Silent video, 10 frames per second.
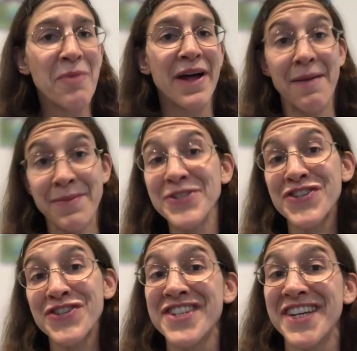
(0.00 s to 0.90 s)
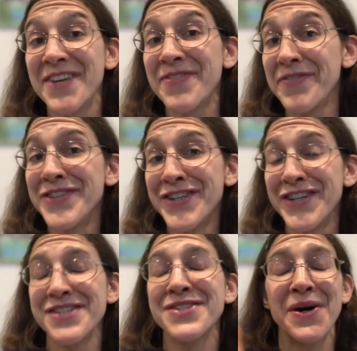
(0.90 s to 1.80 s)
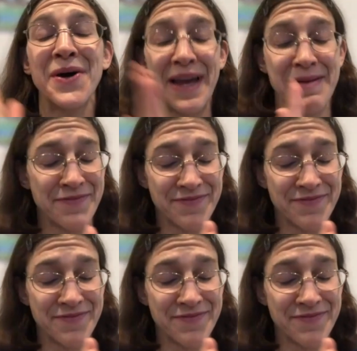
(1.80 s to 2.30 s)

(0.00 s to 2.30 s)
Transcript: but I'm interested if I feel good. So I'm,